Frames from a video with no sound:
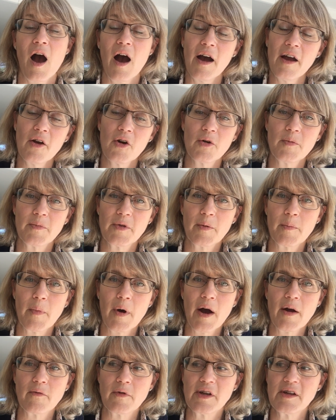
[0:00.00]
I hope that
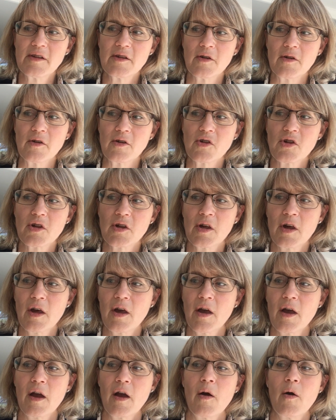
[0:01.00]
my research
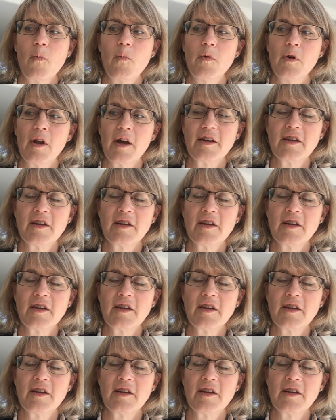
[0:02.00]
will